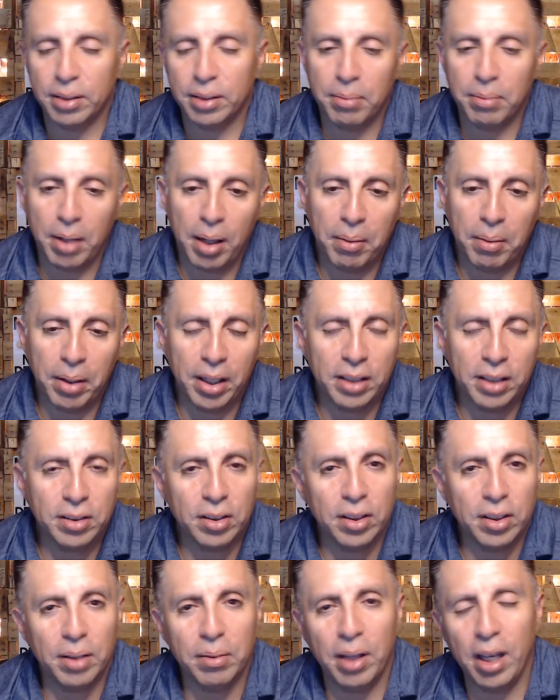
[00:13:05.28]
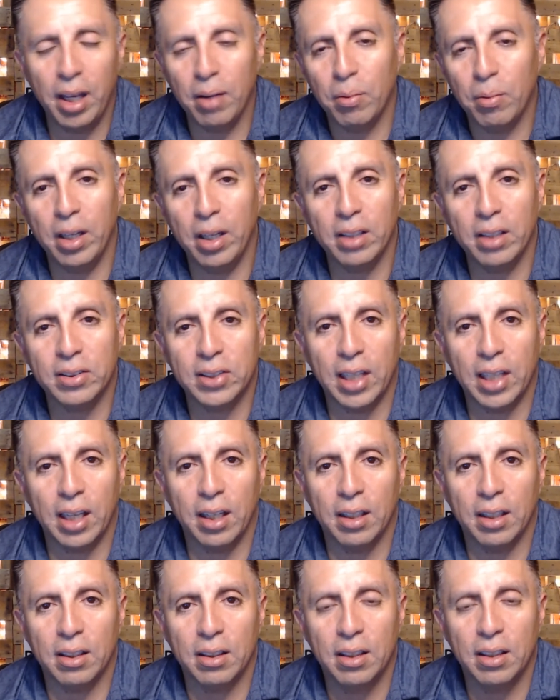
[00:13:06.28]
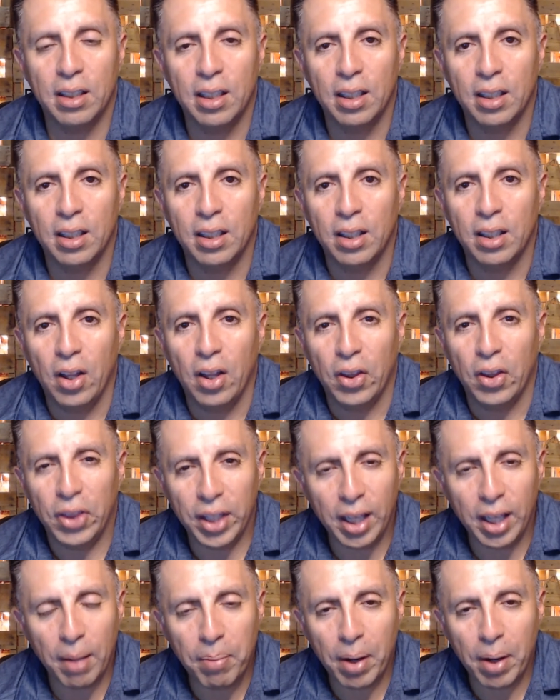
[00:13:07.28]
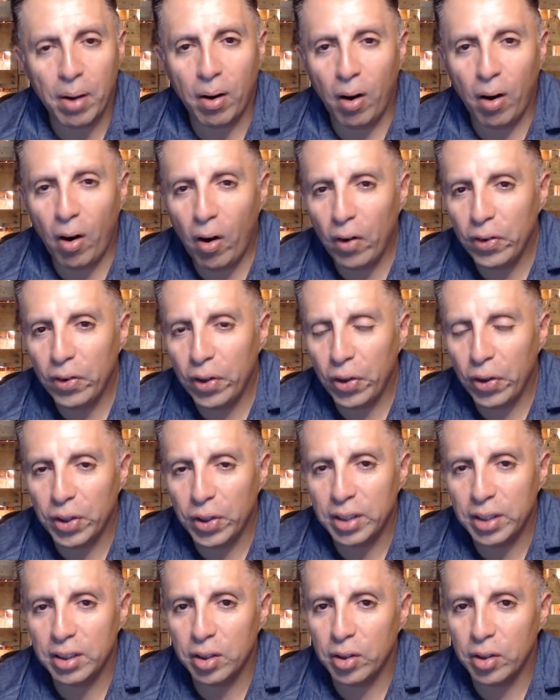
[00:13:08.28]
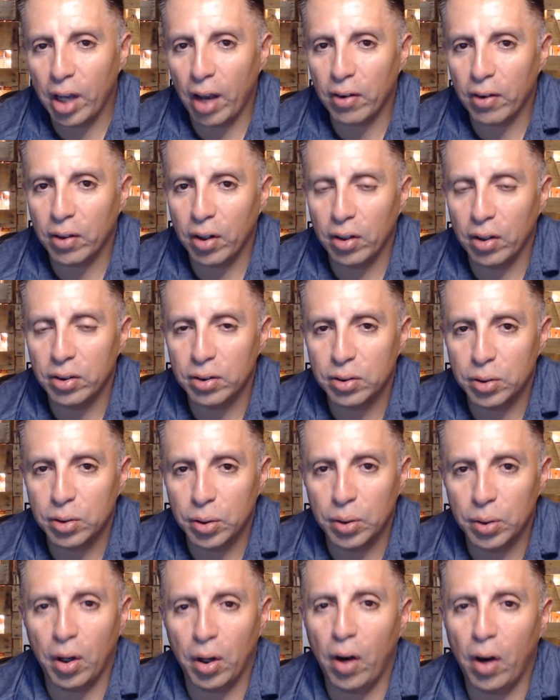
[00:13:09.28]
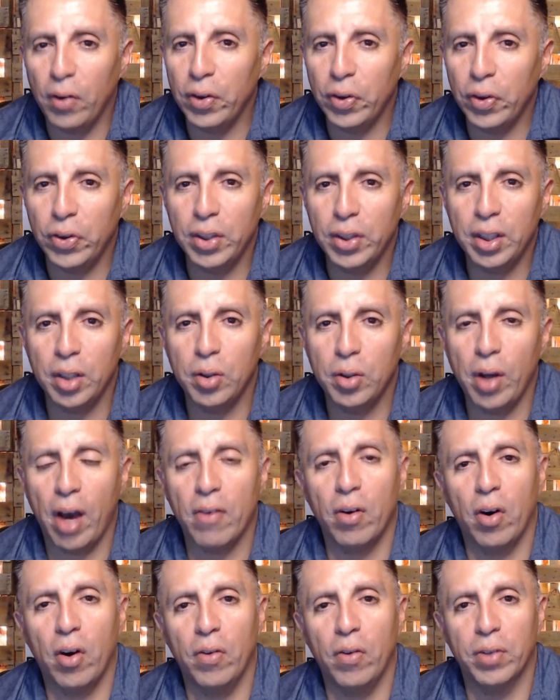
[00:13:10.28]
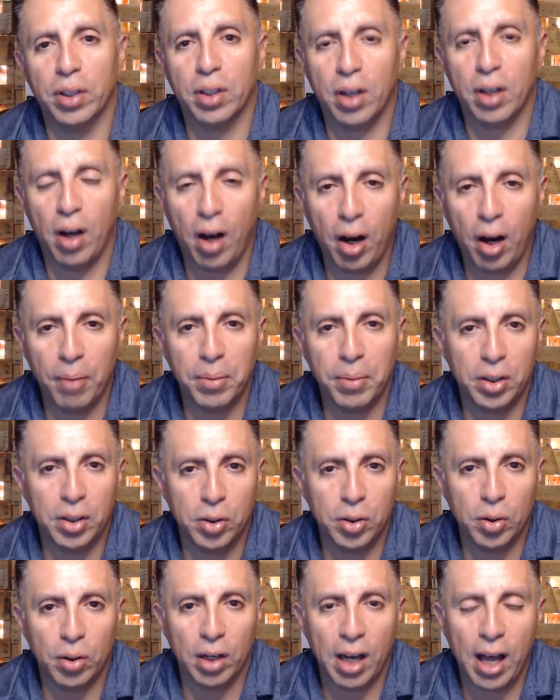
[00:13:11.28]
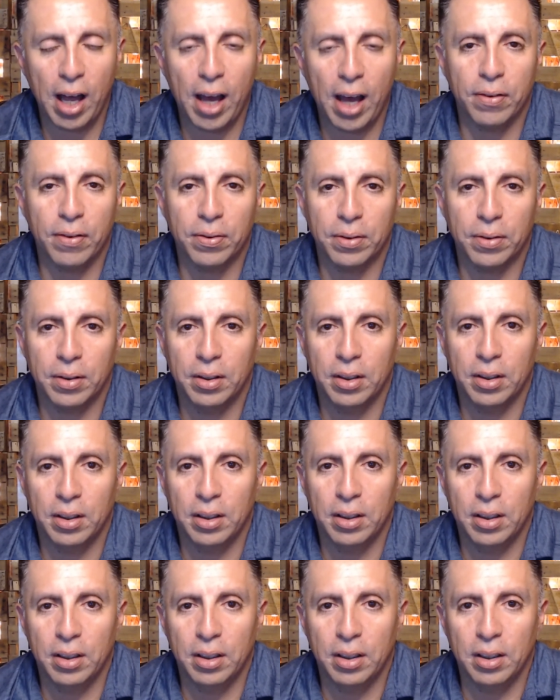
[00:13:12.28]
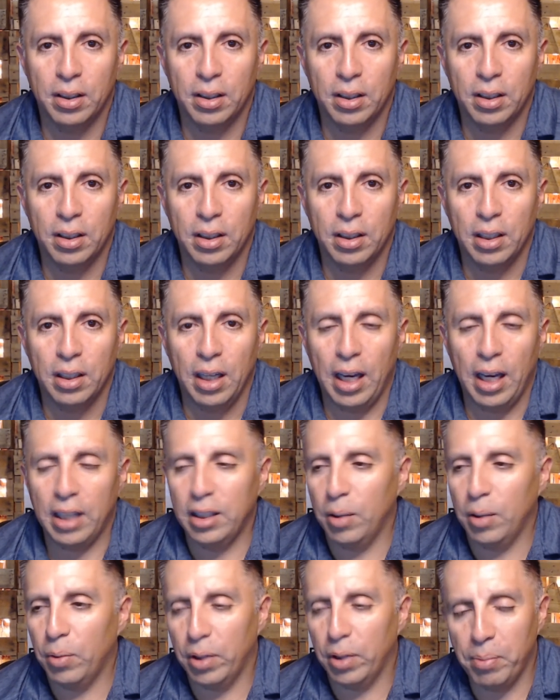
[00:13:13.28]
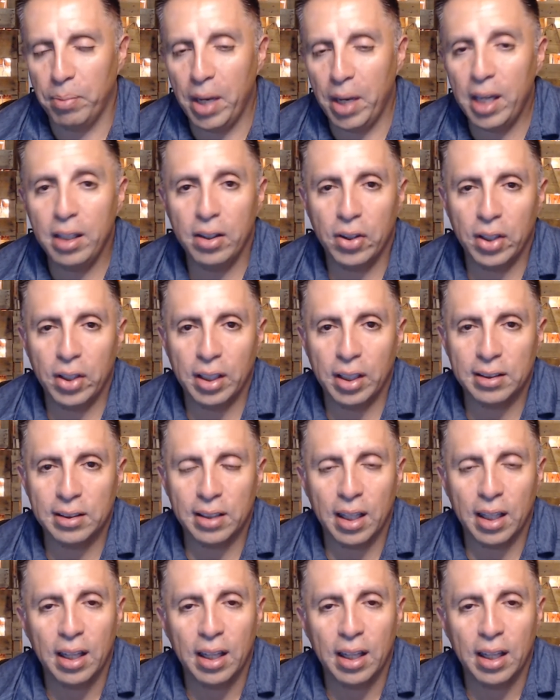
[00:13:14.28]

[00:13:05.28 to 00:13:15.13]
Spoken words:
and blah, blah, and I told them, hey, wait a second. Think about all the things that you have gone through, all the things that you have overcome in your life. And there were many things.